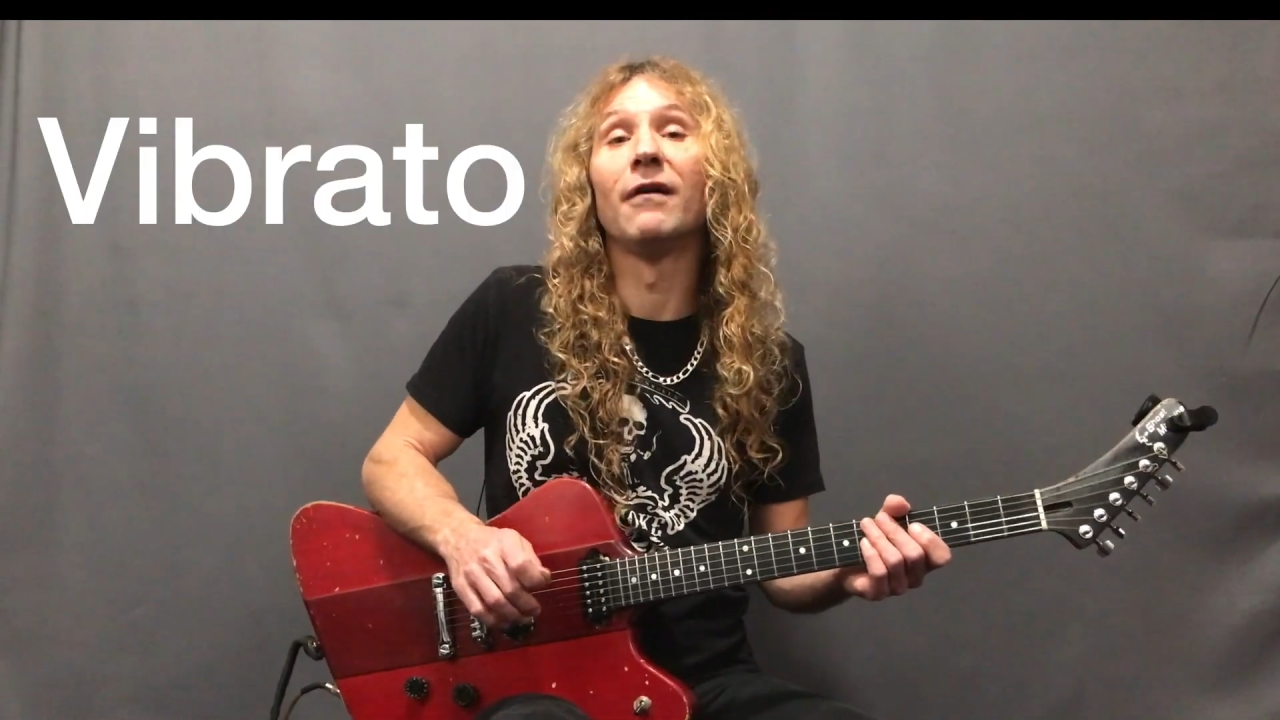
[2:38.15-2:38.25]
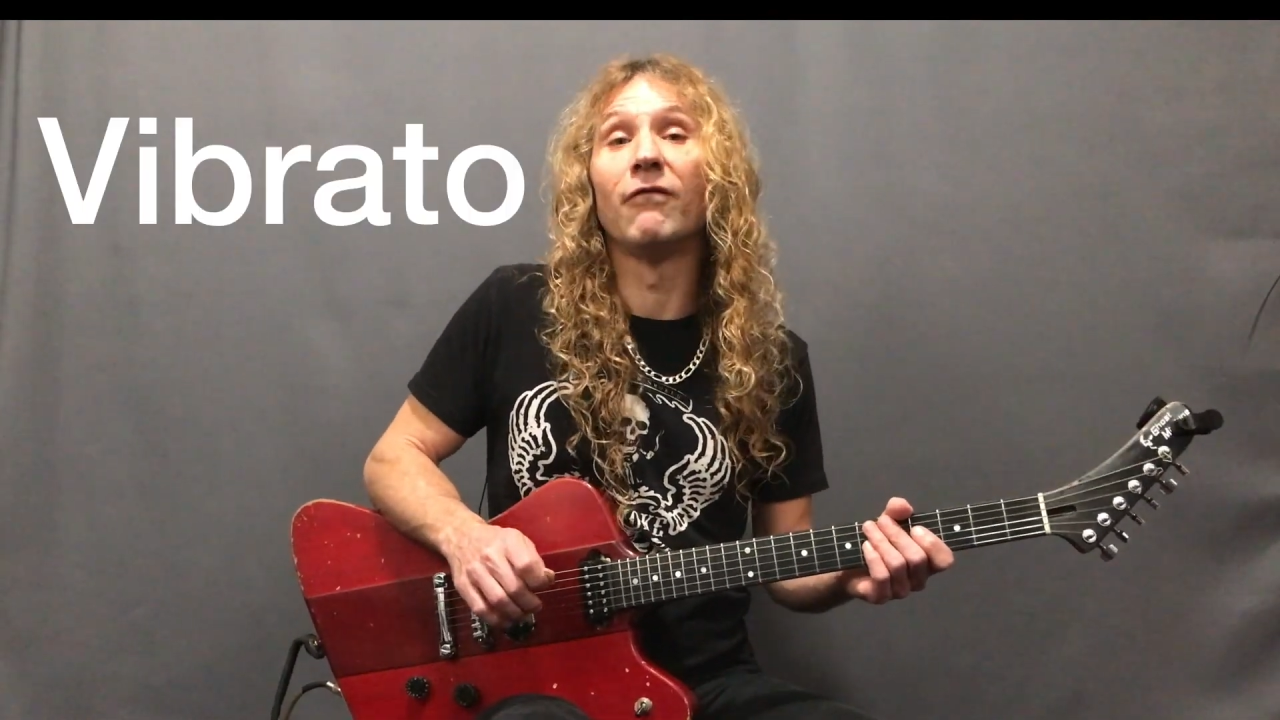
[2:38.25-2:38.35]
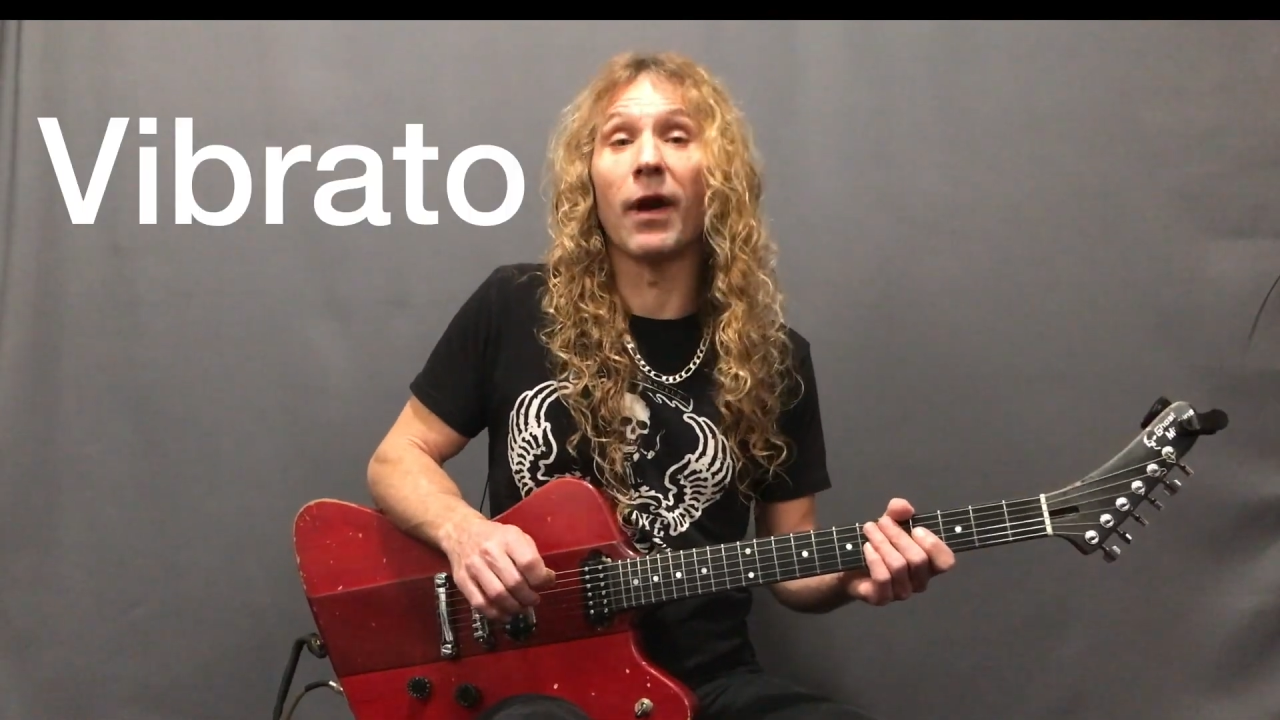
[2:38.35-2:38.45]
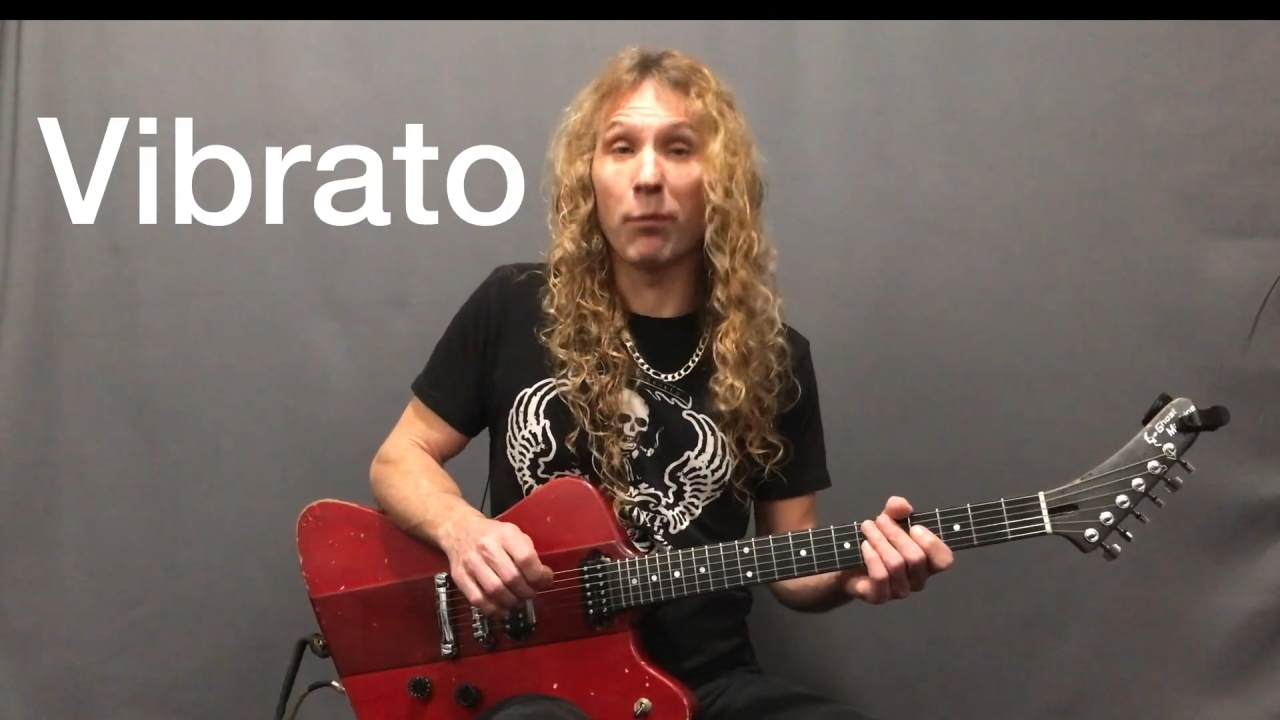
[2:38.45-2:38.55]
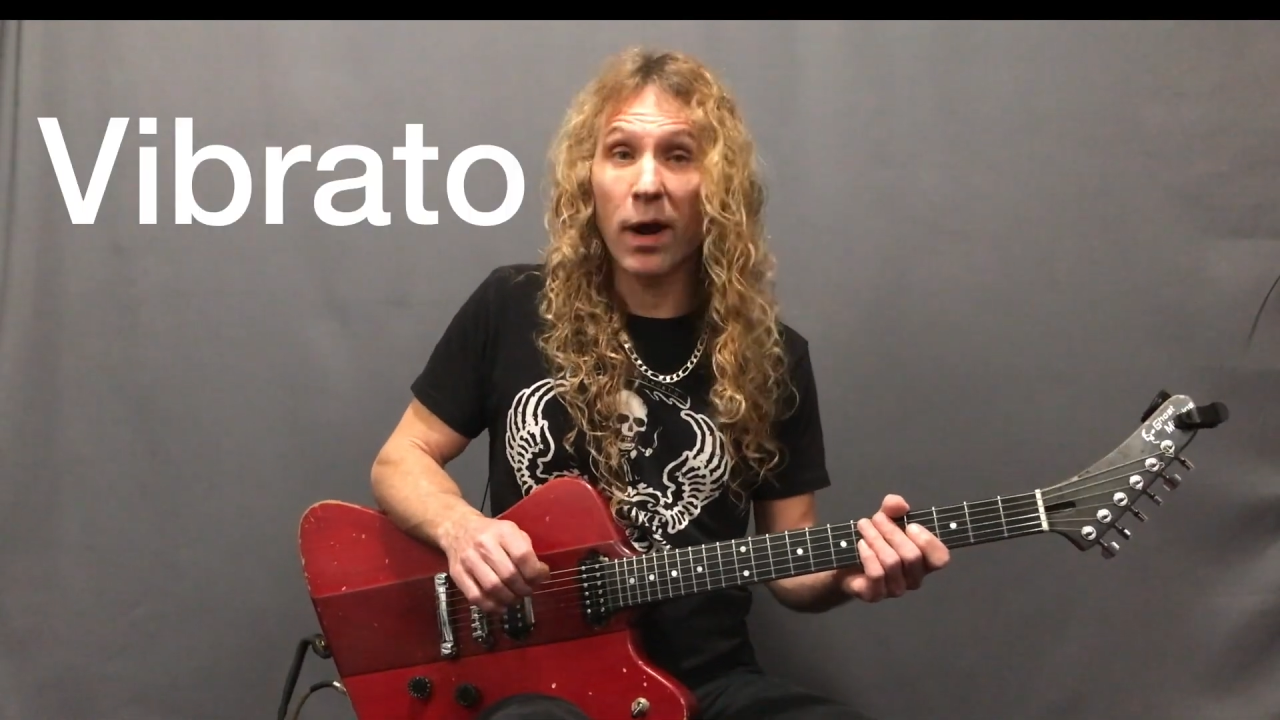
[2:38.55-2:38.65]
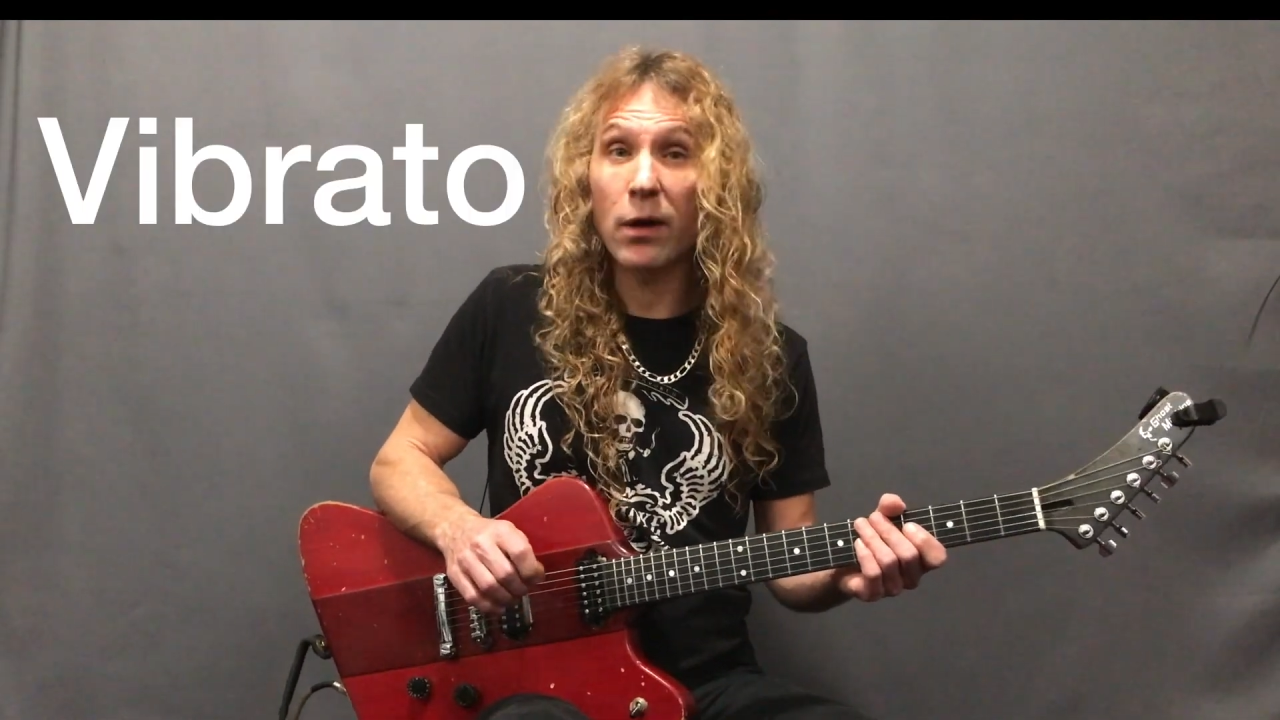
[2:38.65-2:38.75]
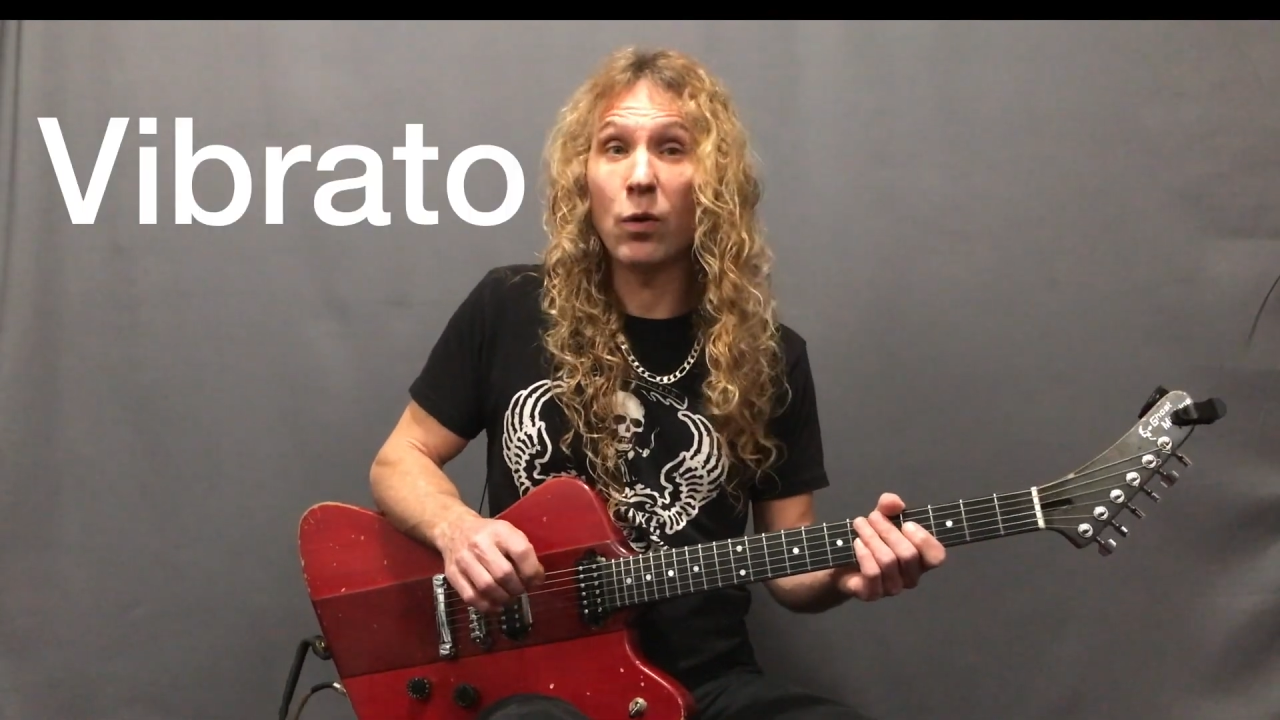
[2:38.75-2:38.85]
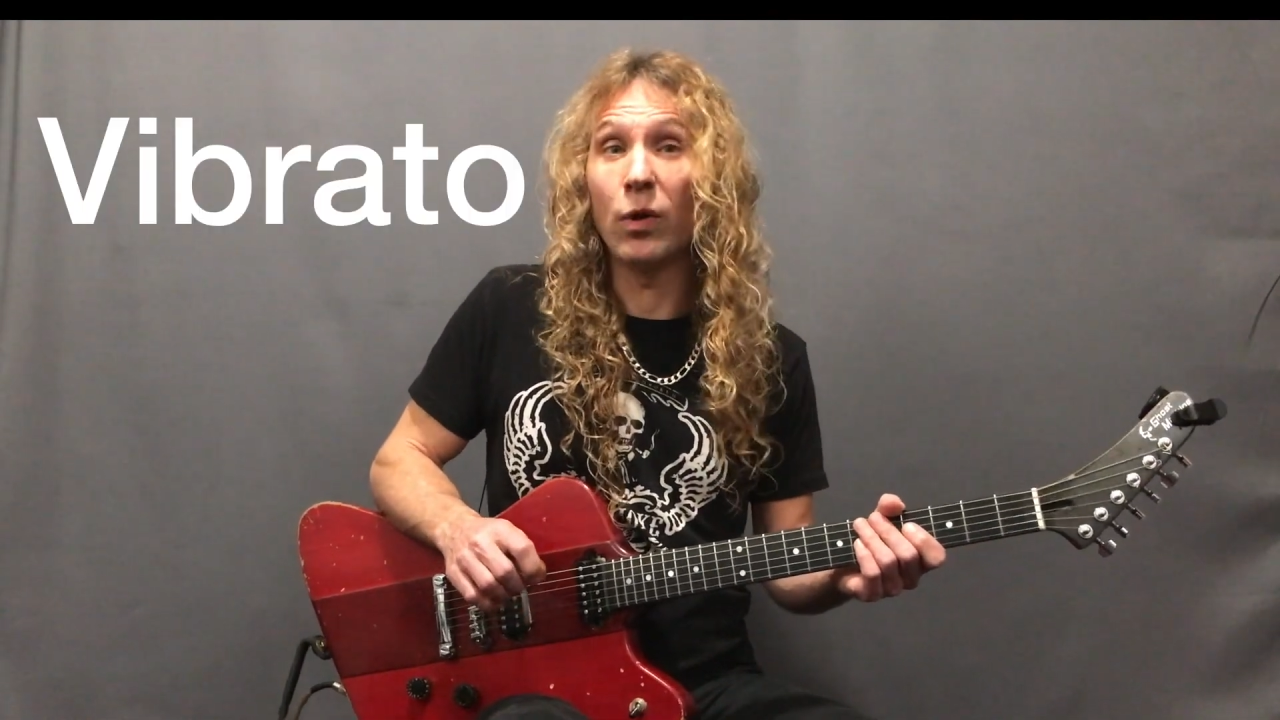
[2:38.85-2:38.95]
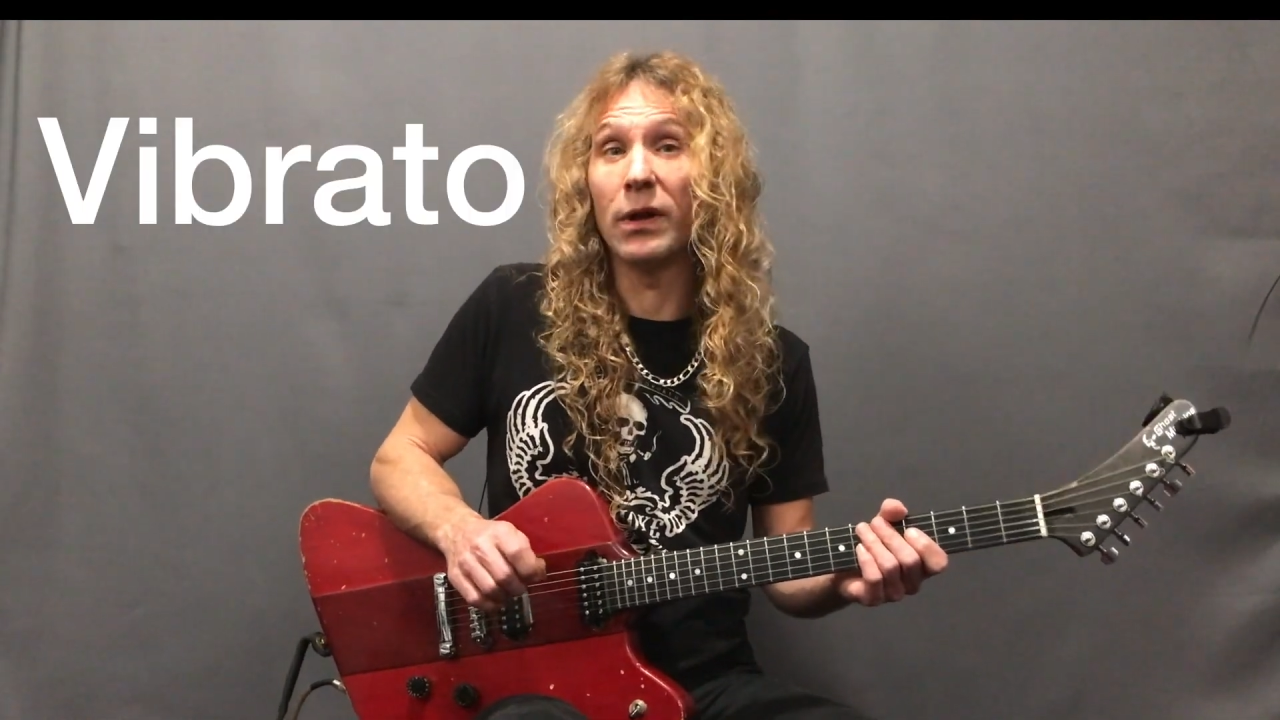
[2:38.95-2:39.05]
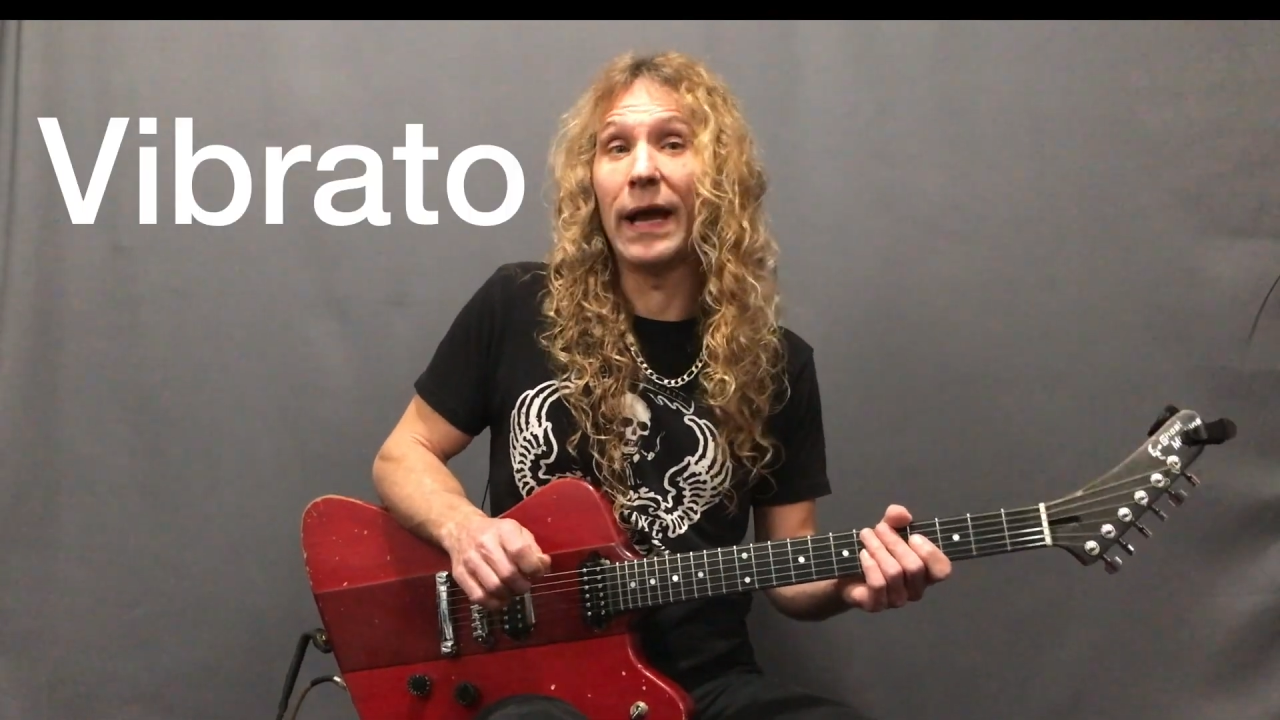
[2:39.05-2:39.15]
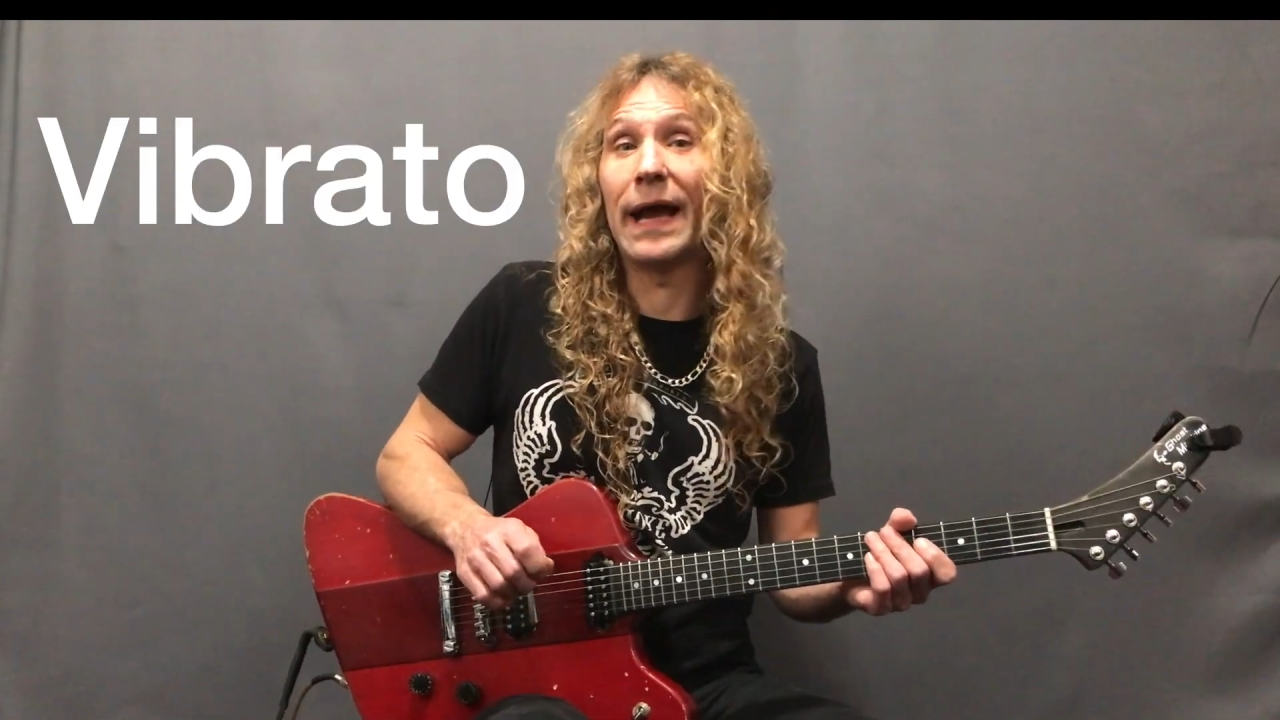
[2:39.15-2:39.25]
Vibrato will